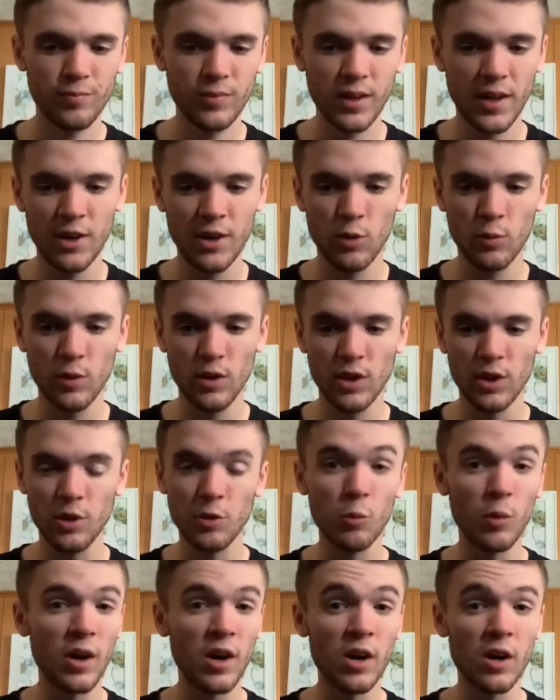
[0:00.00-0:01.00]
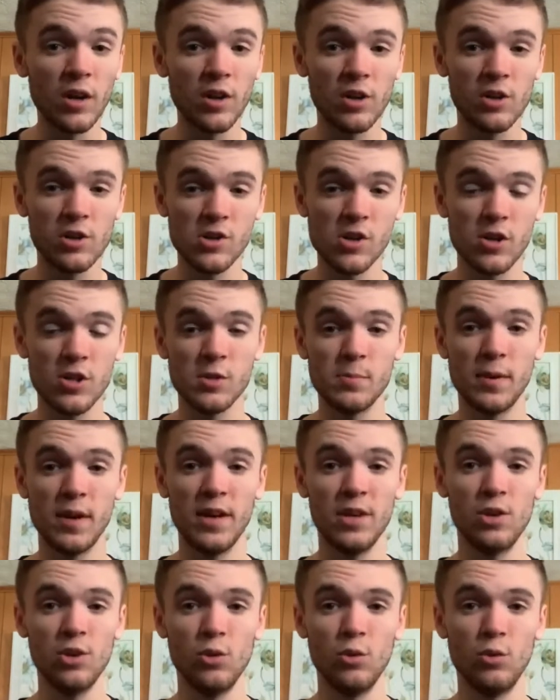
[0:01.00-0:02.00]
don't really wear hunter's orange, but I
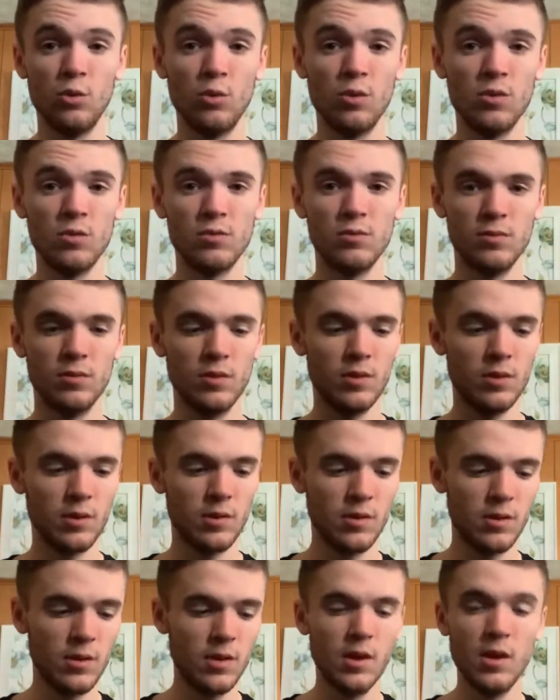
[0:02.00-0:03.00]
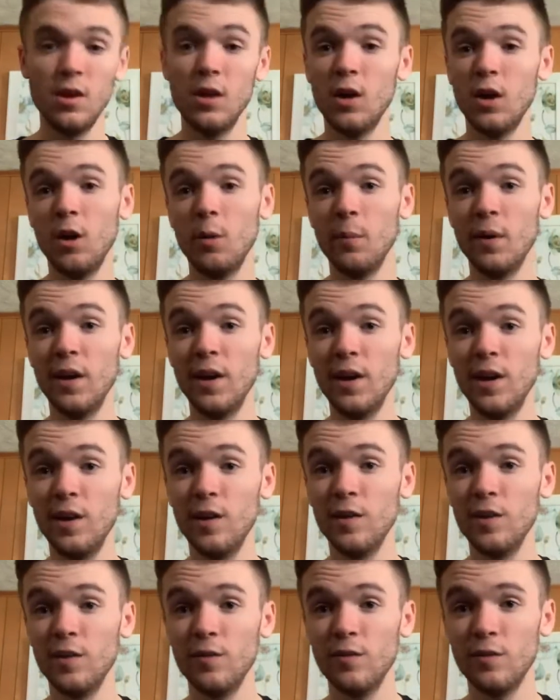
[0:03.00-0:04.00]
do. All my
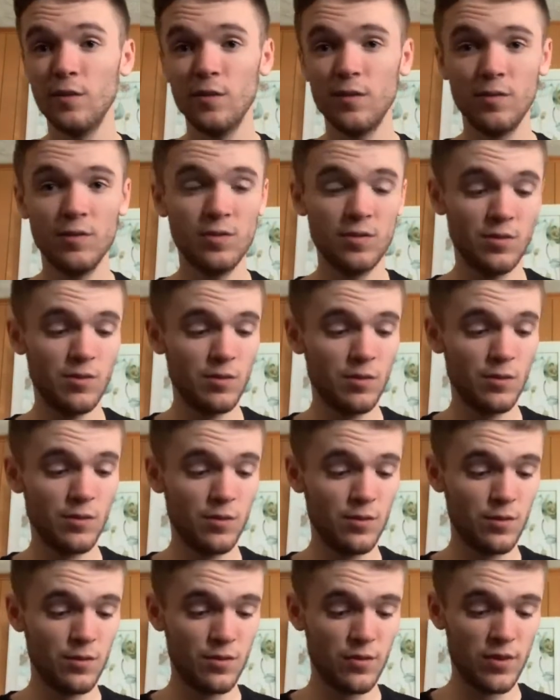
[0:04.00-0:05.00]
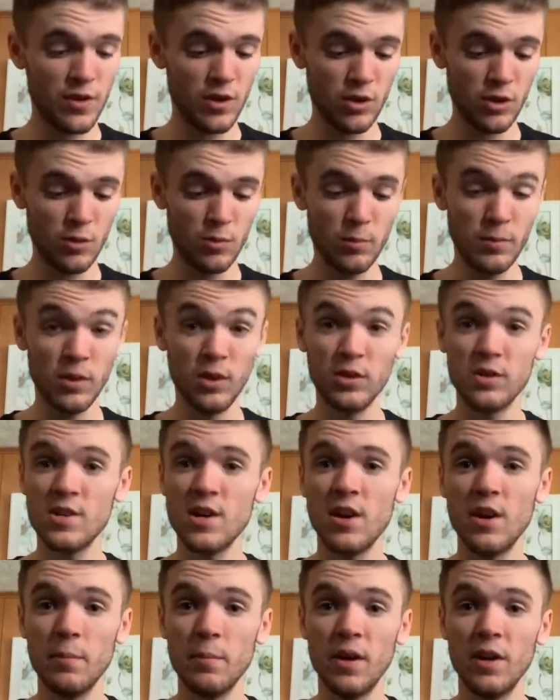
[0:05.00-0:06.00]
fellow
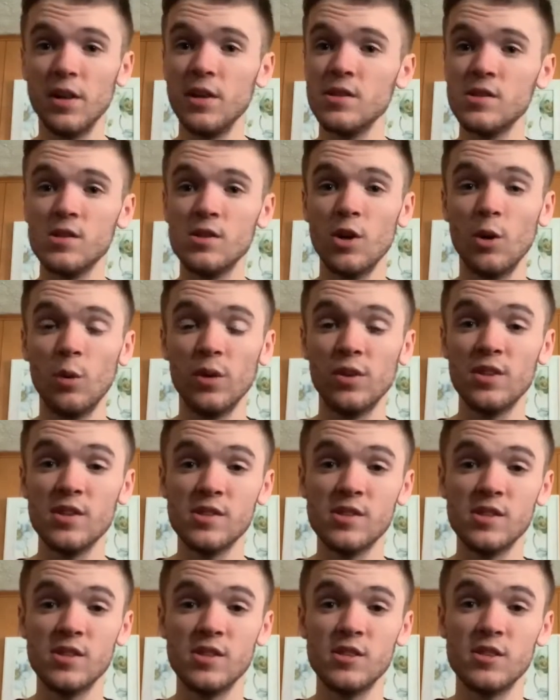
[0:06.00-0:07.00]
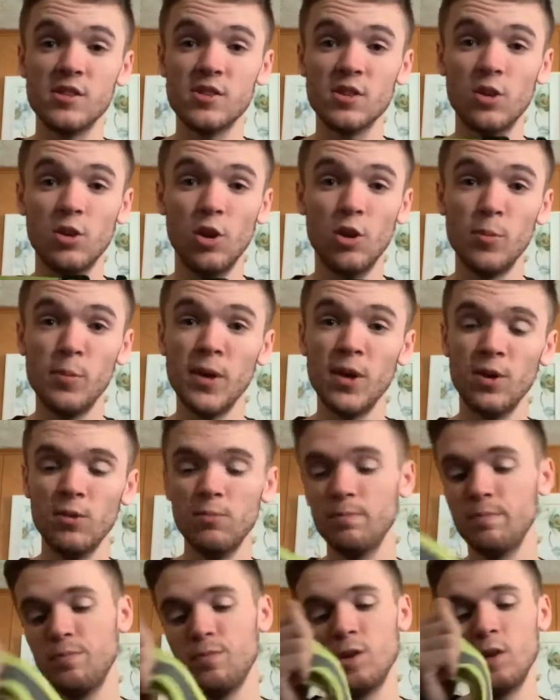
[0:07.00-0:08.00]
military buddies know what this is. It's a glow belt.
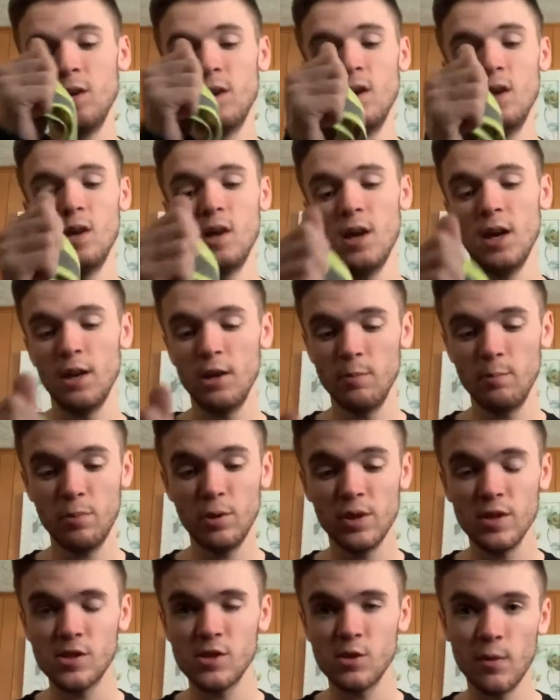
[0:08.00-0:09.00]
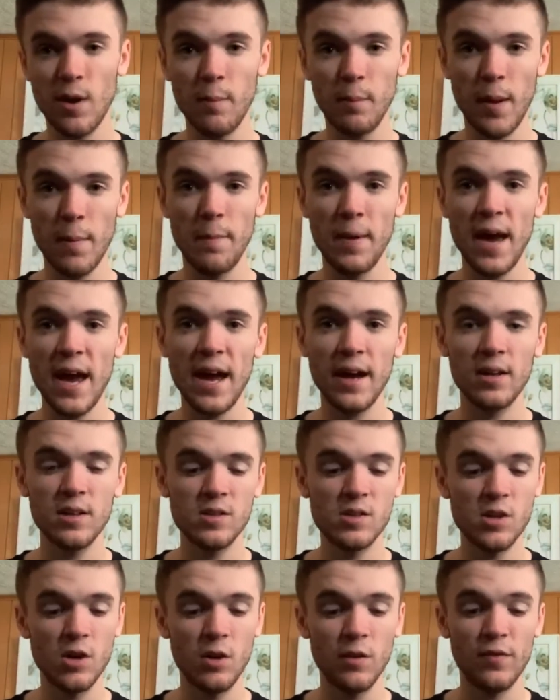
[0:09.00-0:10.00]
I put this around my pack,
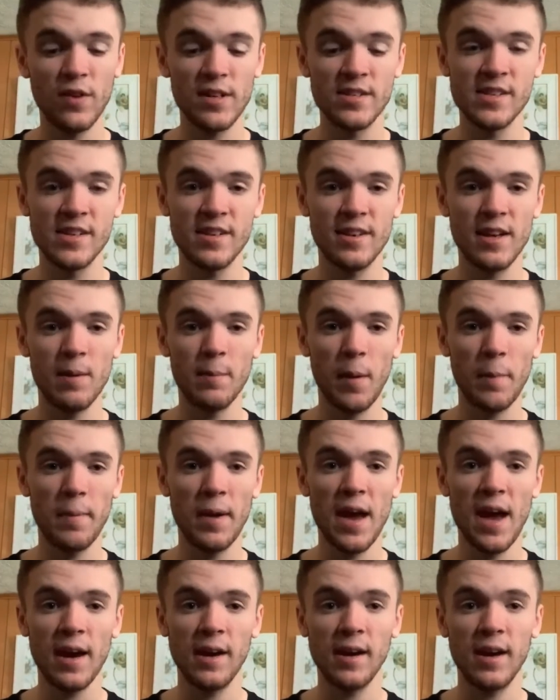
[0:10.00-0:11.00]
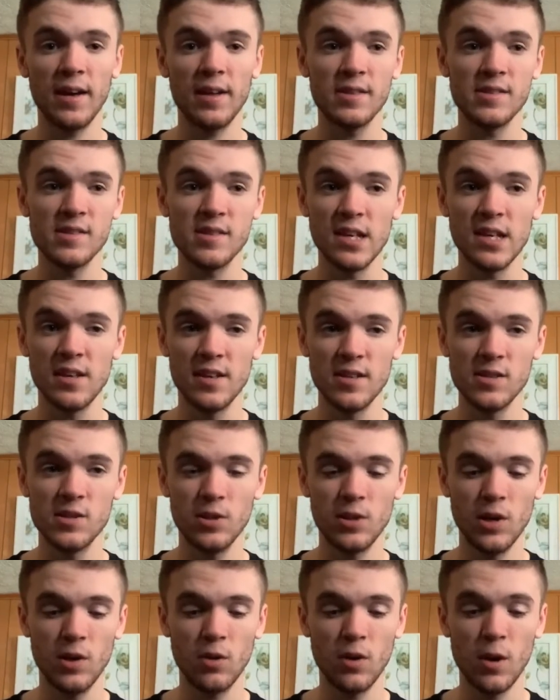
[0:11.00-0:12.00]
so if I sit down my pack, I can see it
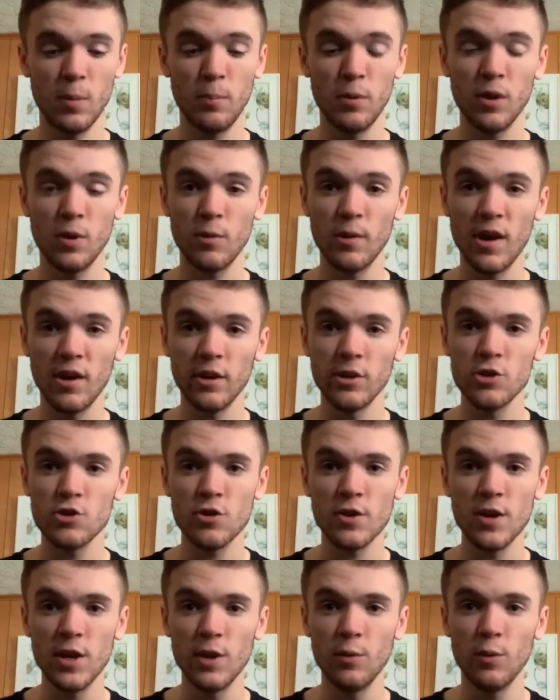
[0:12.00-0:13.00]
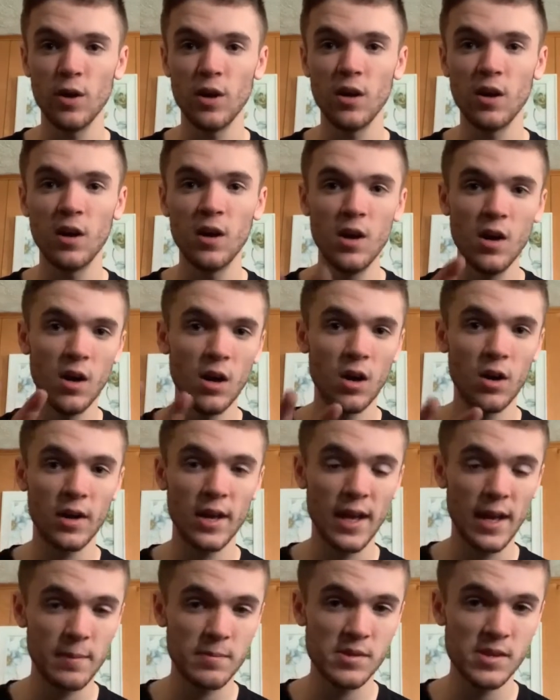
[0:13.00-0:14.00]
easily, or I'll put it around a tree where our
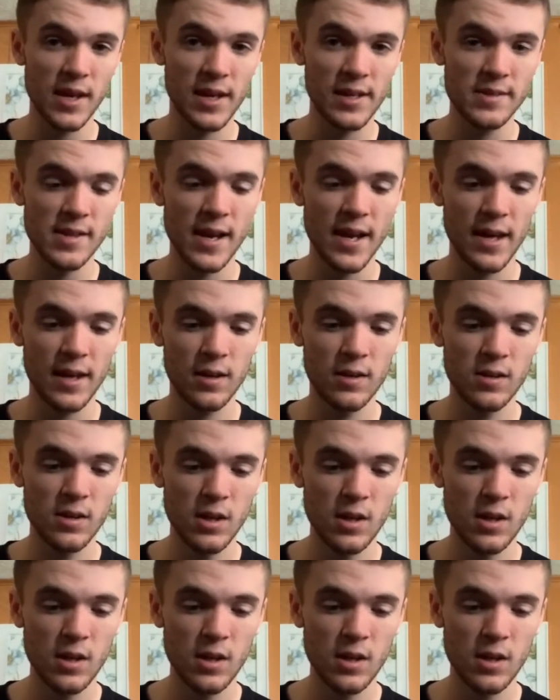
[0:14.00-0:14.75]
campsite's at,